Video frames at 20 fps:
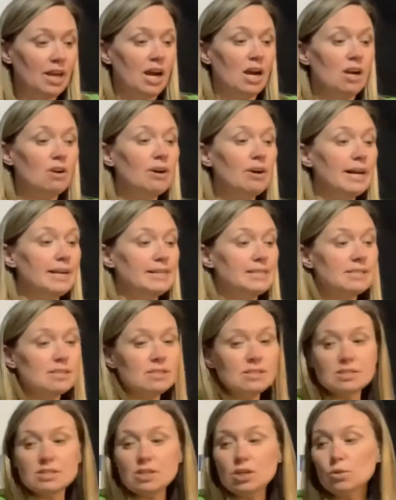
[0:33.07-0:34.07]
All right, to
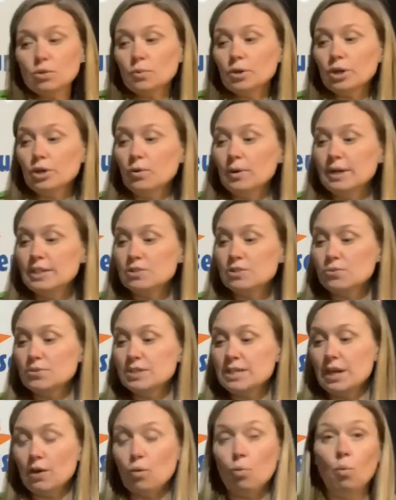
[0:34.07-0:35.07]
start, we're going to
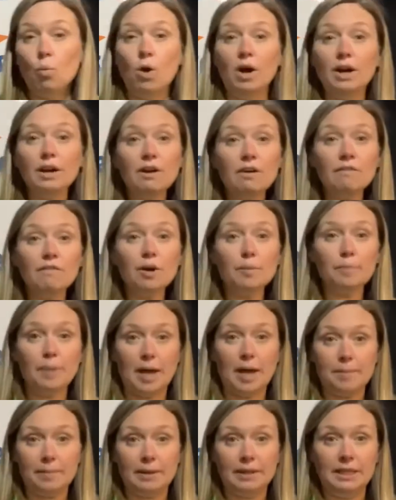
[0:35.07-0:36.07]
take one of our
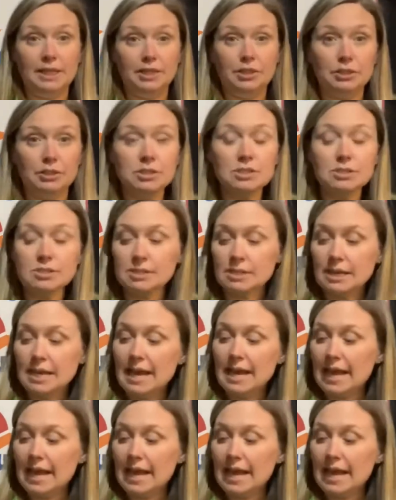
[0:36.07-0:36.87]
pipe cleaners,